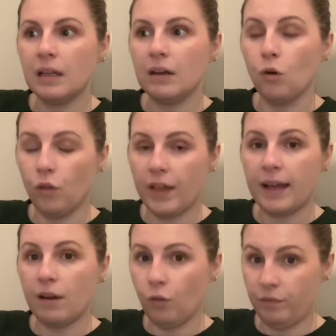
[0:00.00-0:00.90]
all
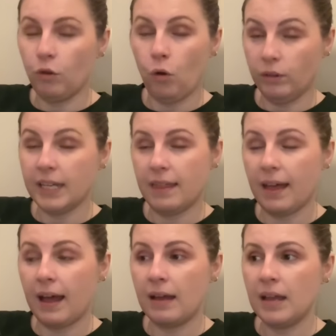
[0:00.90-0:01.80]
day
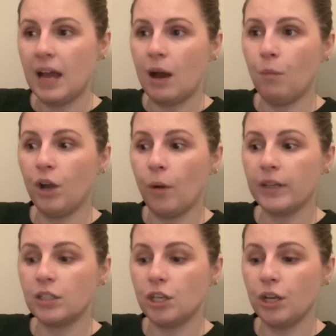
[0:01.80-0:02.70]
there, and we're going
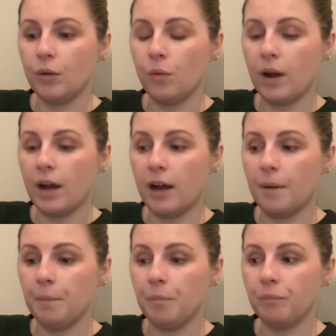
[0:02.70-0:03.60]
to
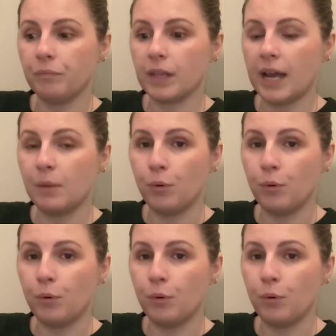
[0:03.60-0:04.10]
kind of